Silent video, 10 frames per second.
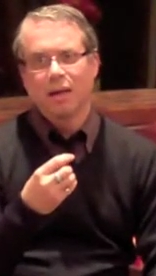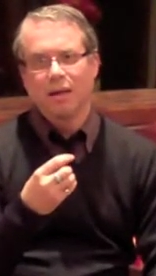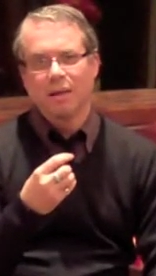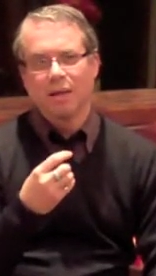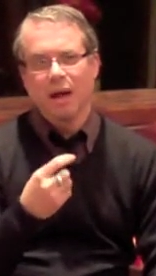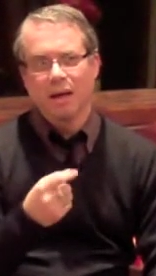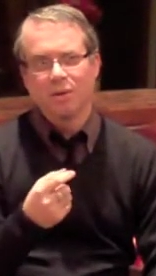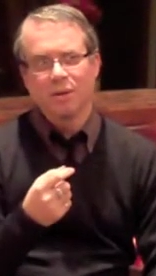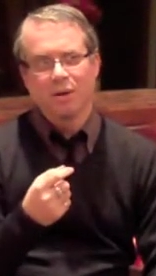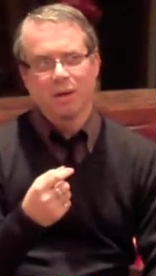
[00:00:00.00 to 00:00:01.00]
And in the
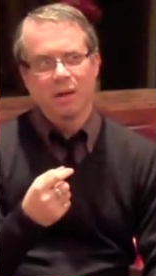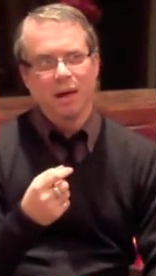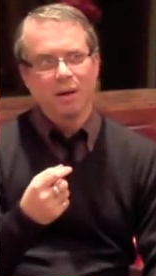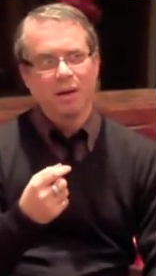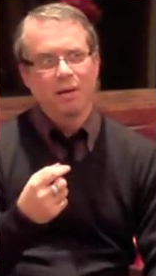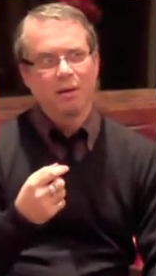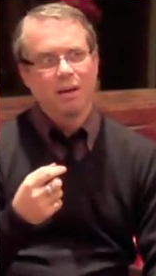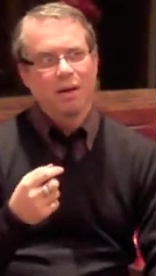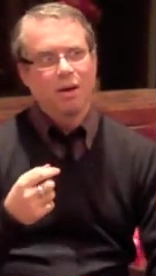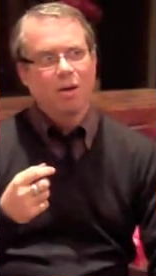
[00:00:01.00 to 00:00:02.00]
Anuyoga yana,
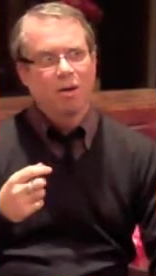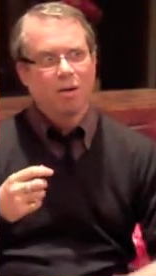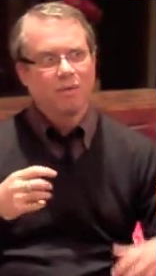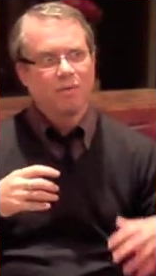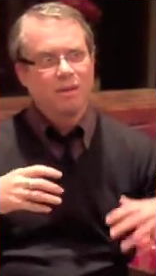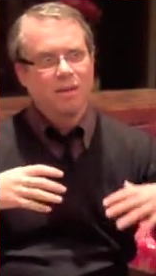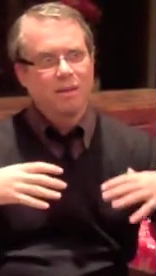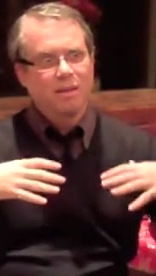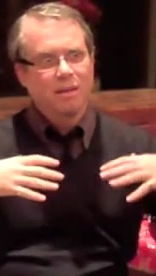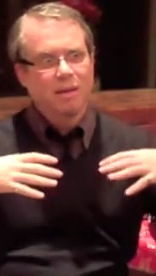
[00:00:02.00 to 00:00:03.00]
all of
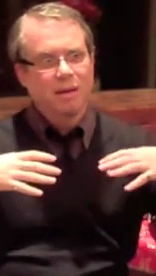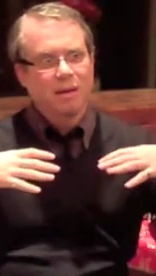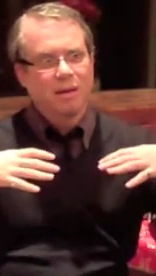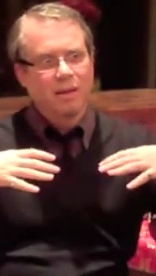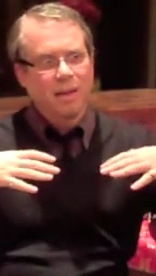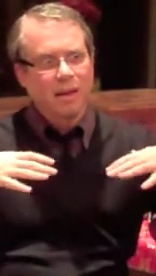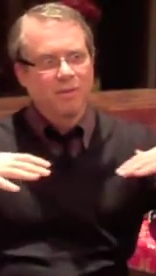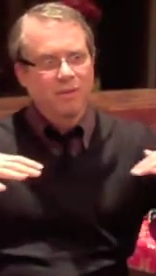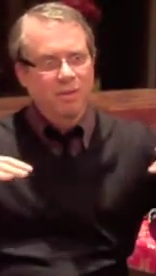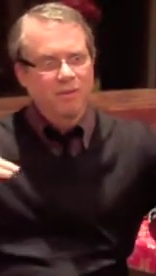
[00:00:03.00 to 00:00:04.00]
this
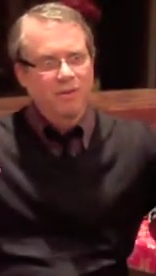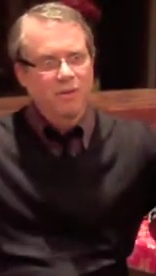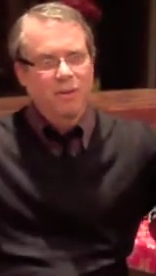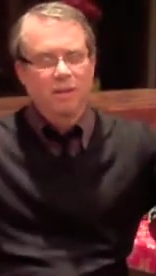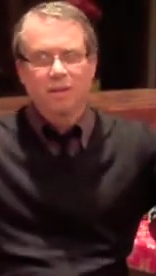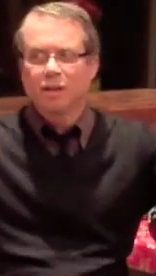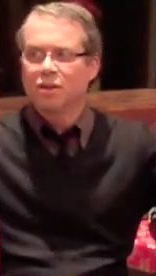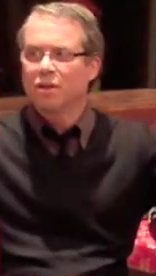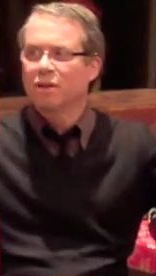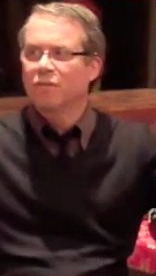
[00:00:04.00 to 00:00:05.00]
level of
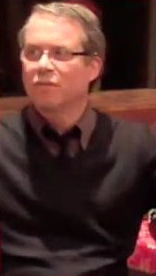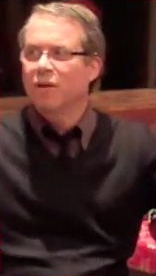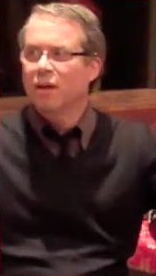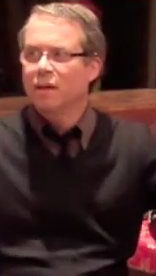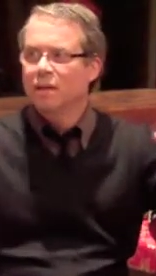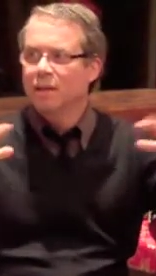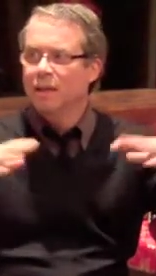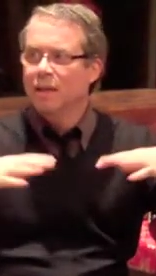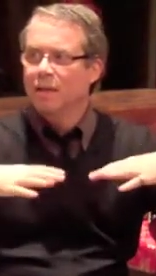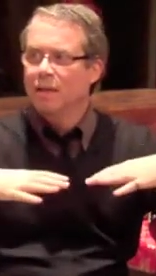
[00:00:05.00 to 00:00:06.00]
visualization of
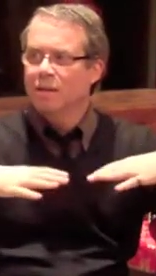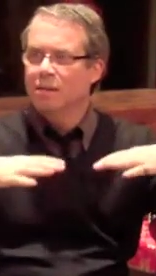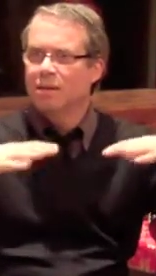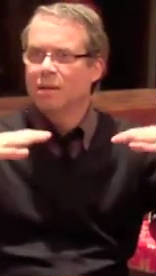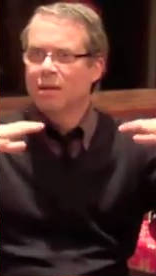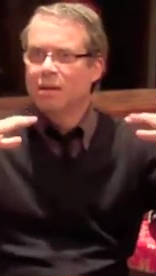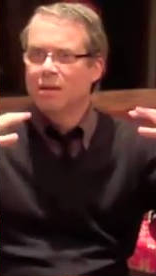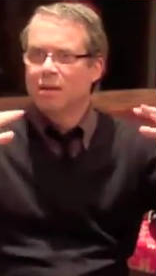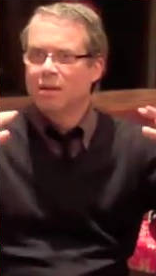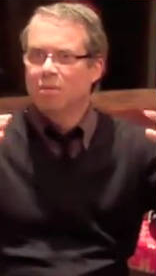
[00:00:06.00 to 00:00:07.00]
deities,
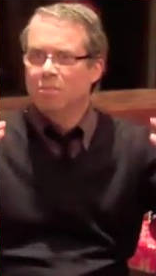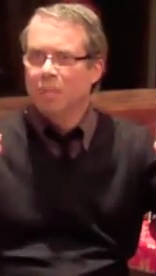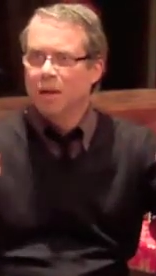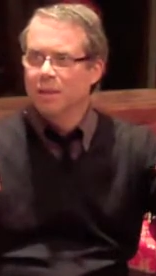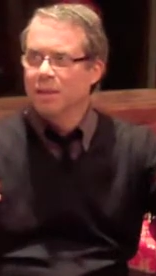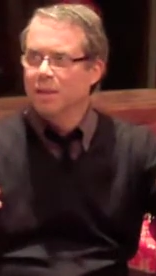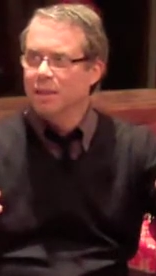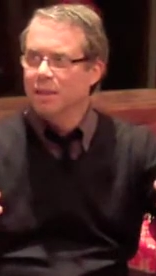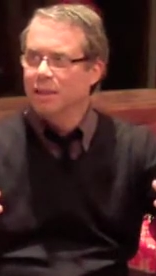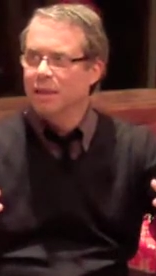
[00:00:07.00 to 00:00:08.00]
mandala
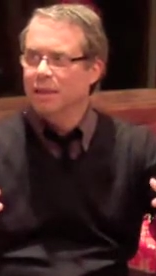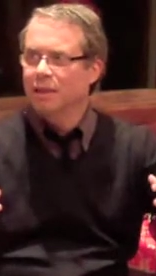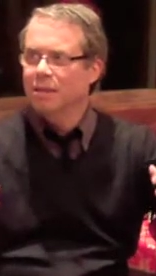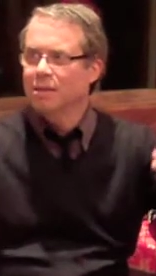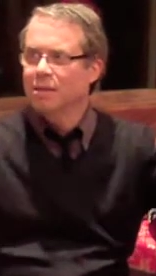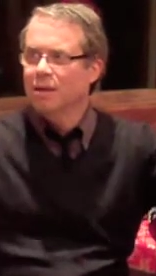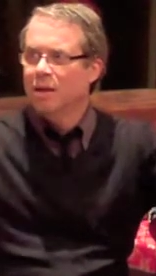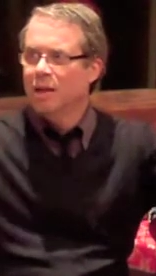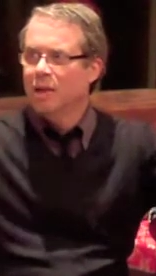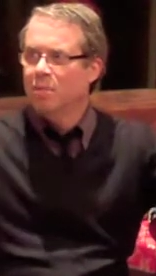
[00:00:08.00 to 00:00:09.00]
deities,
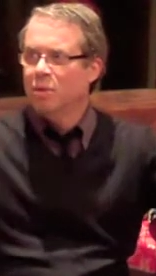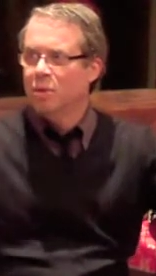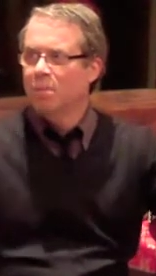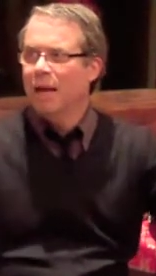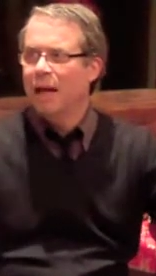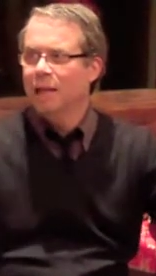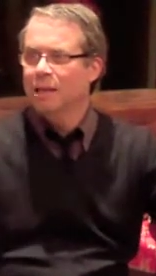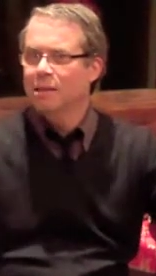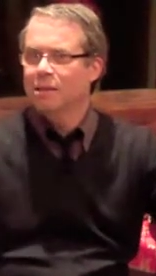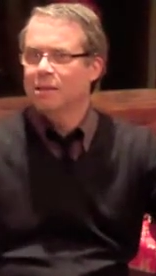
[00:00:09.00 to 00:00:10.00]
pure
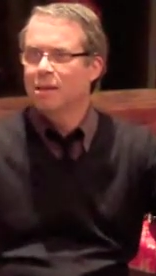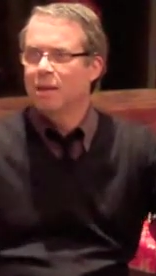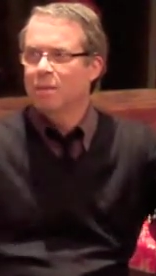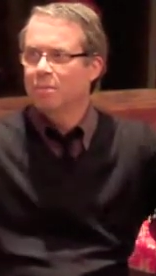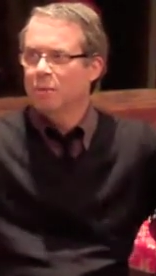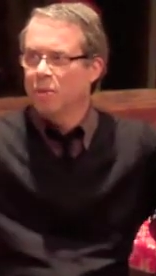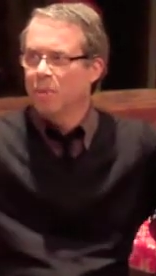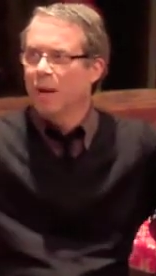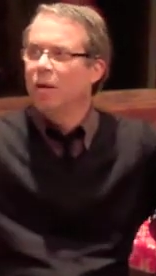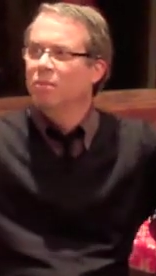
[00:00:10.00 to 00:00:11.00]
palace, pure
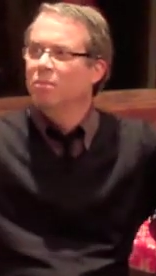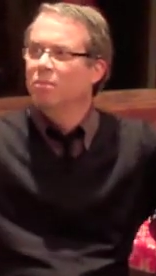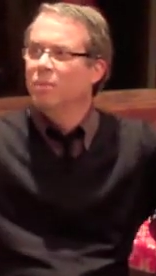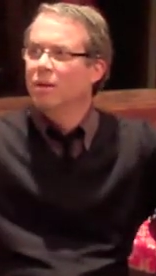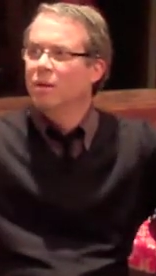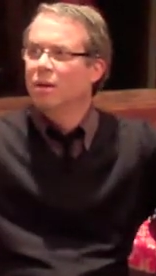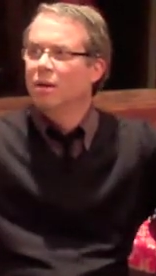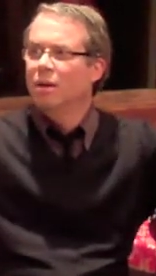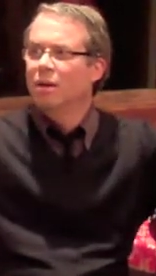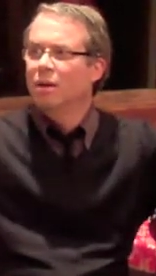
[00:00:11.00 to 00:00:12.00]
realm,
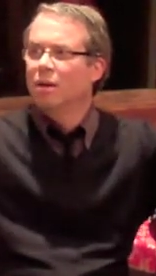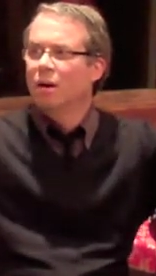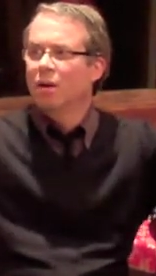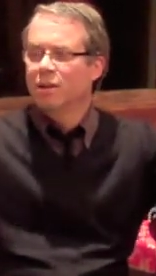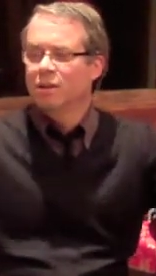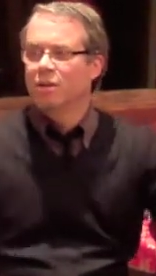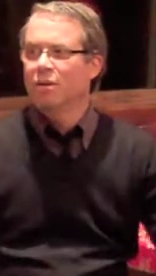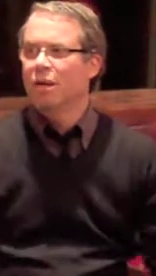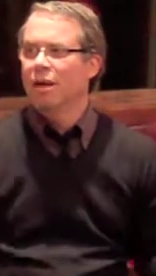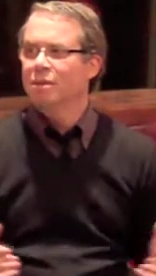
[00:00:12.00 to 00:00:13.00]
are
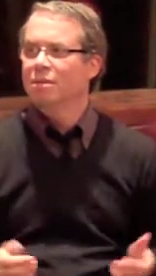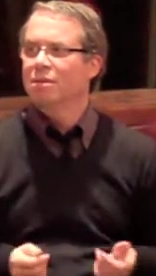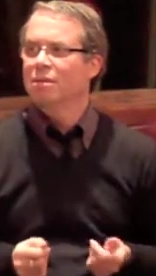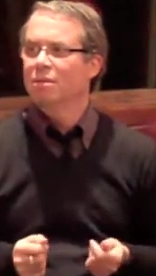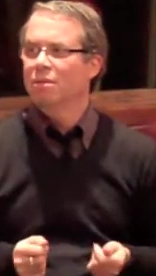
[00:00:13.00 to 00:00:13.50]
internalized.